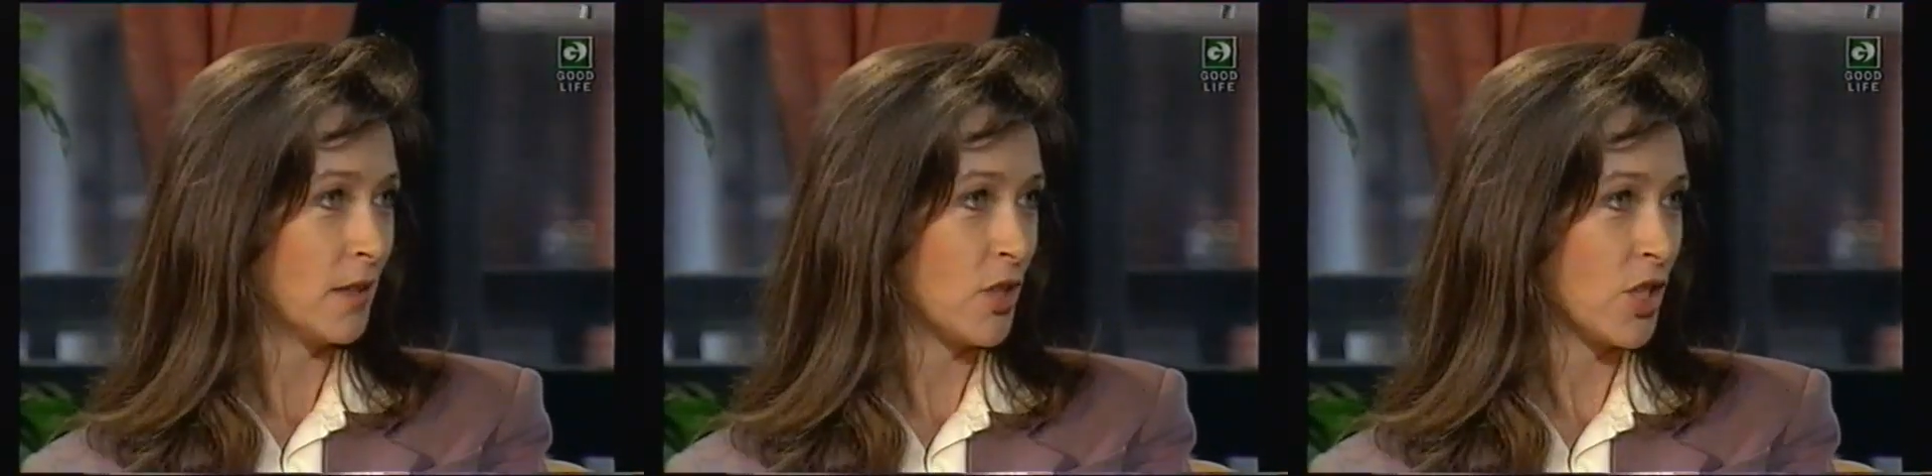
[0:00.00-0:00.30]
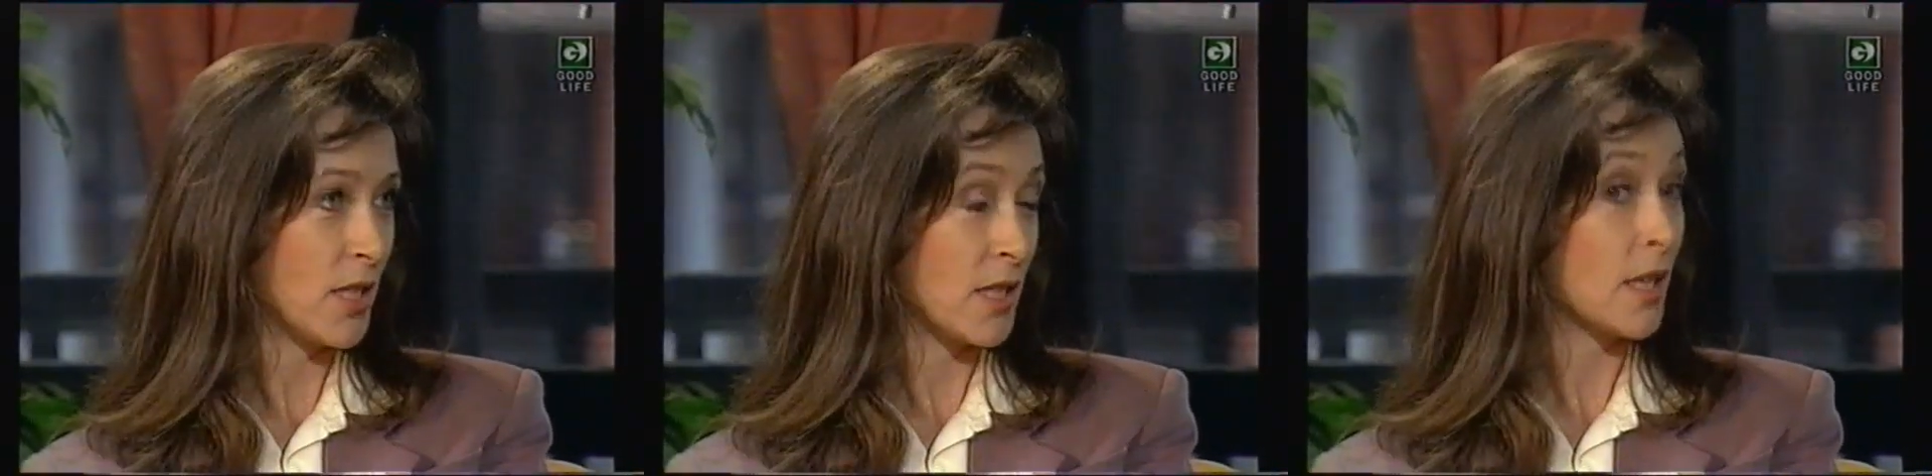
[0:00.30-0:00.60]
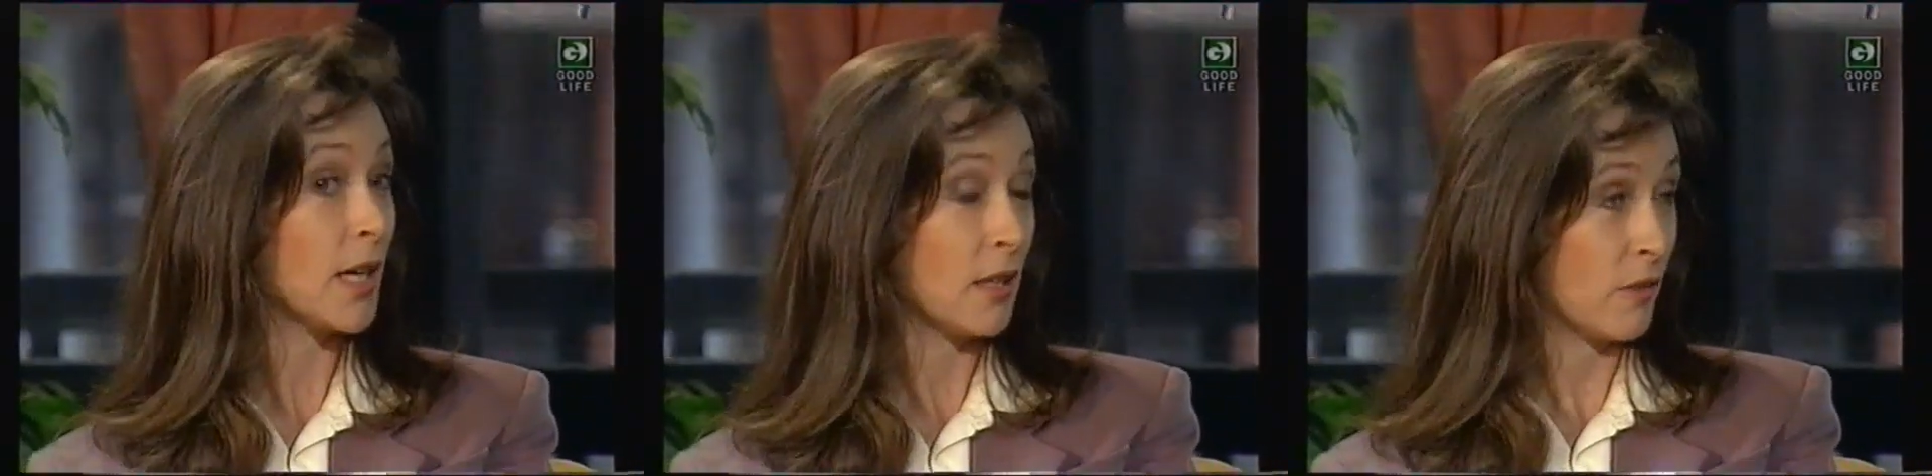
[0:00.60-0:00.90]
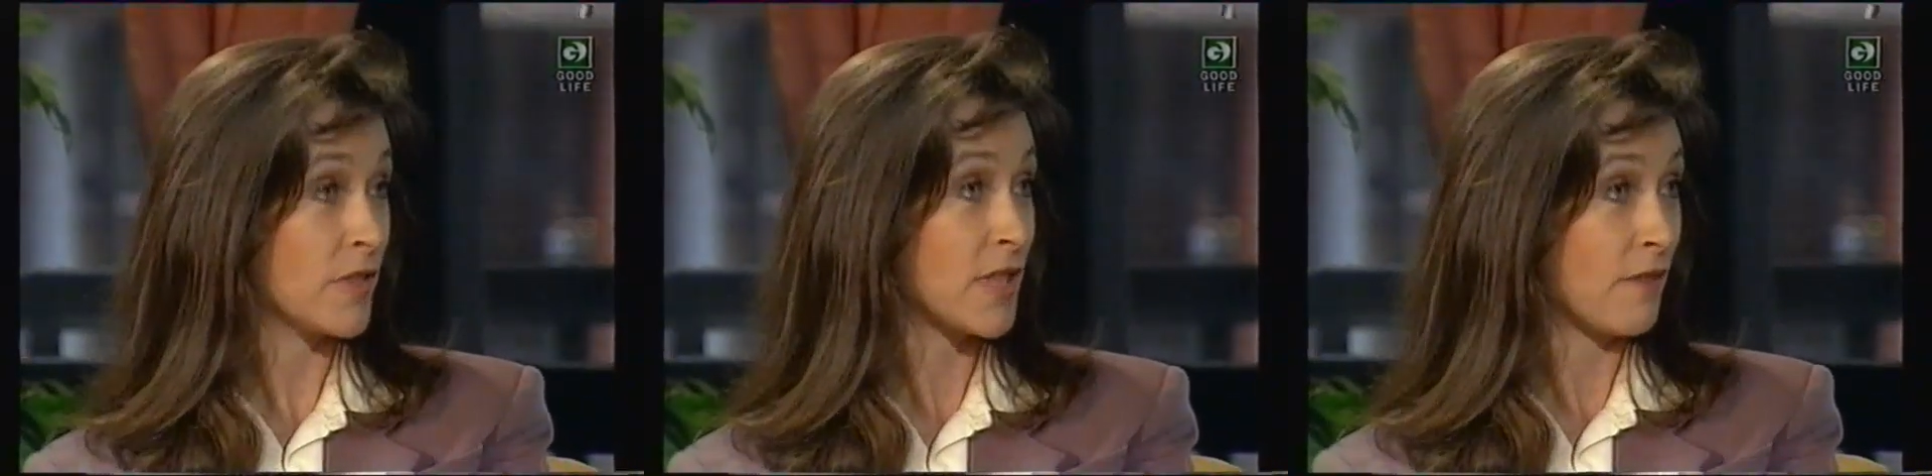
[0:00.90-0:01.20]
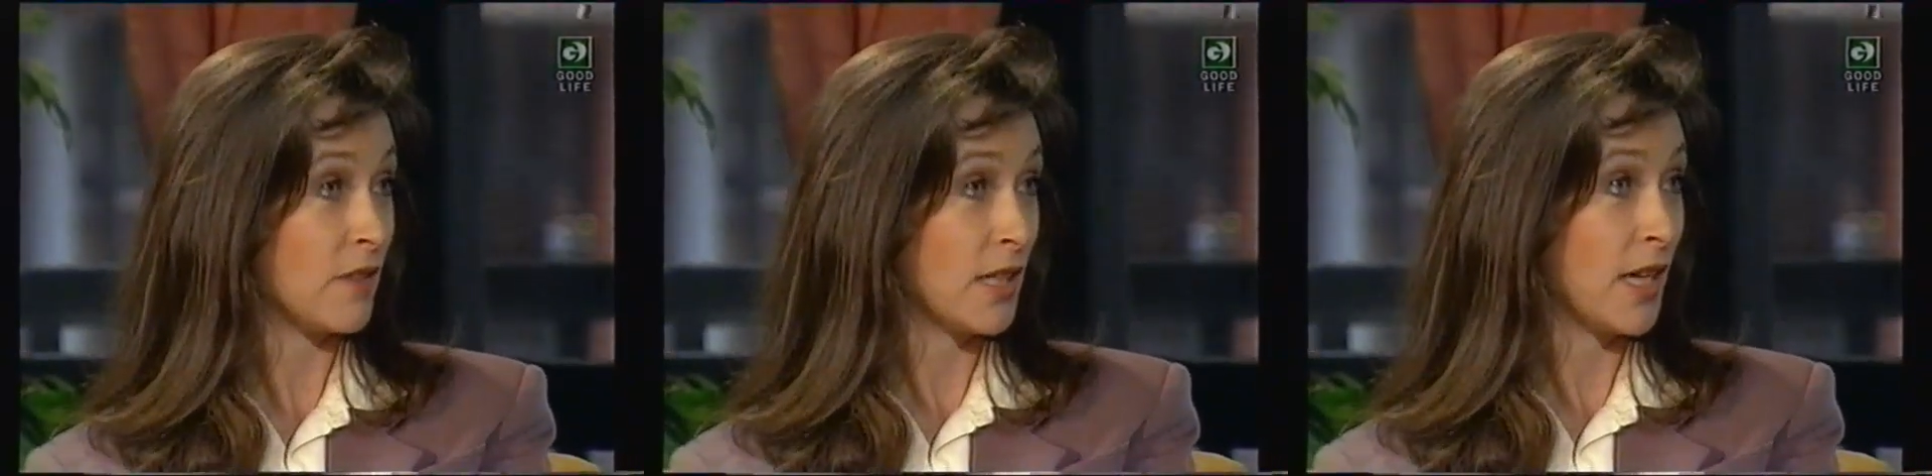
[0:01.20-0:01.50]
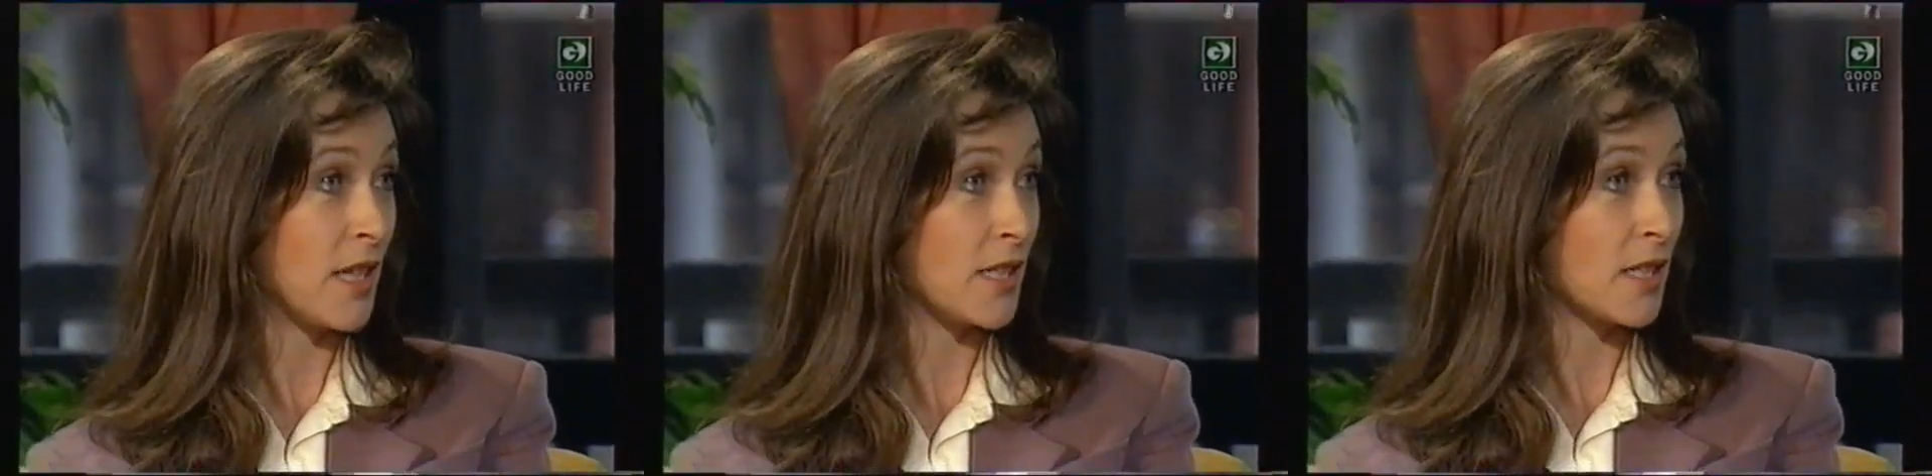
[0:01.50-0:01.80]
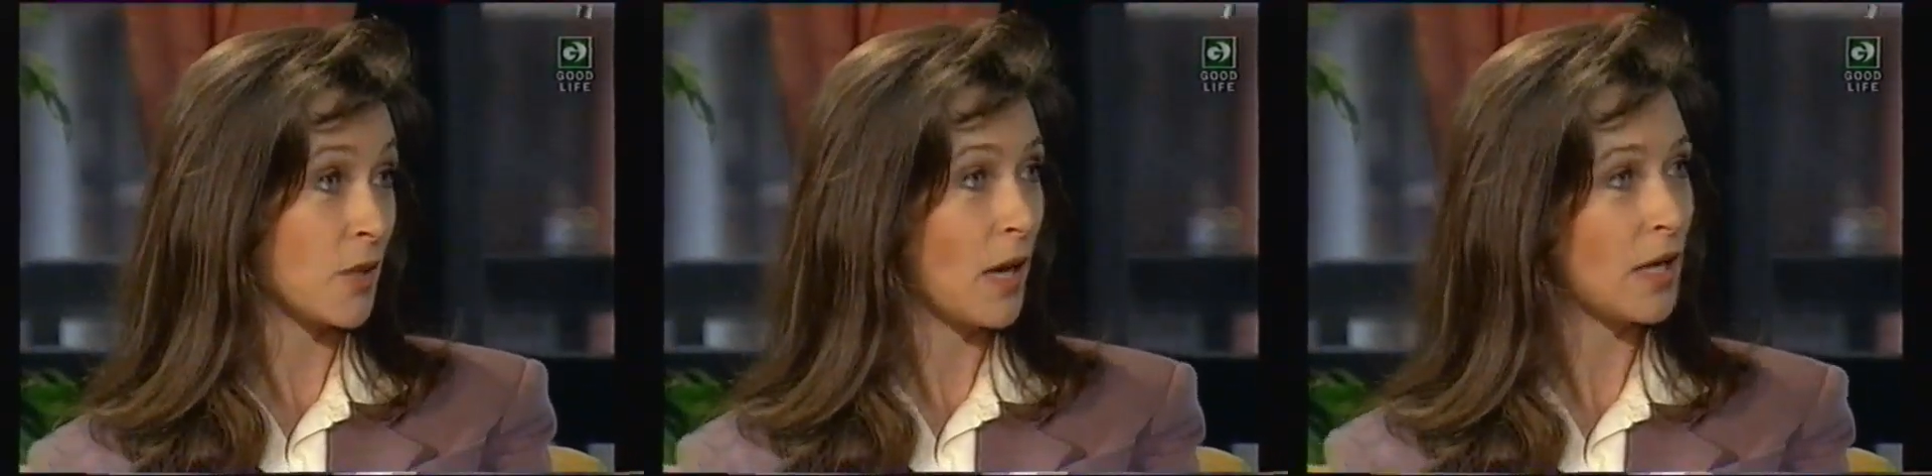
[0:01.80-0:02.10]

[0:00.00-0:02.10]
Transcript: She's, She's getting on for seven, seven. yes. Mm. Mm-hmm.